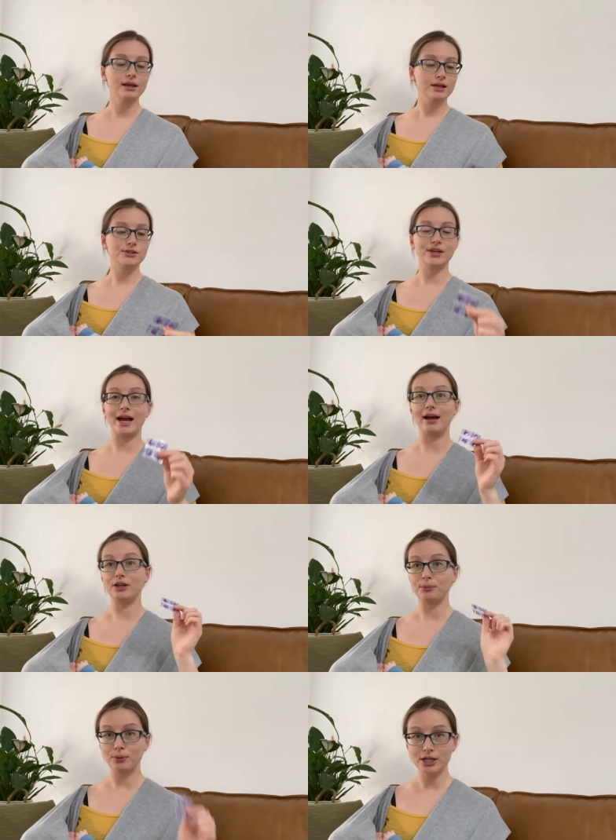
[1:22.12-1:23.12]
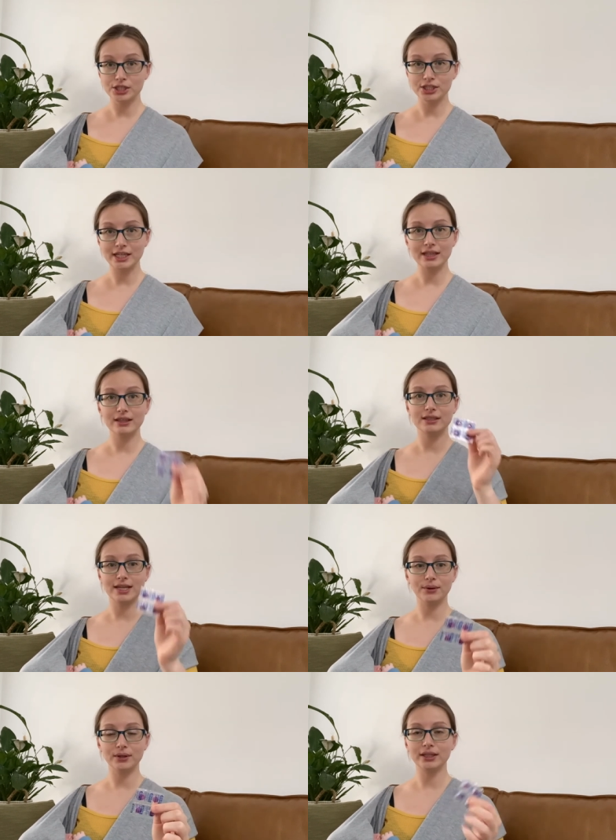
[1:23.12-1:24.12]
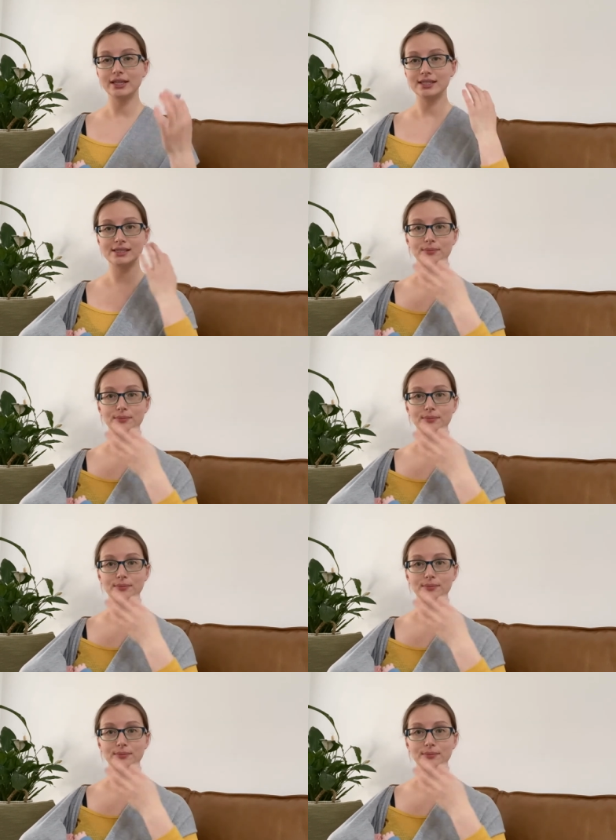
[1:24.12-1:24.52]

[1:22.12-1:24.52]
So yeah, you brush your teeth, take one of these,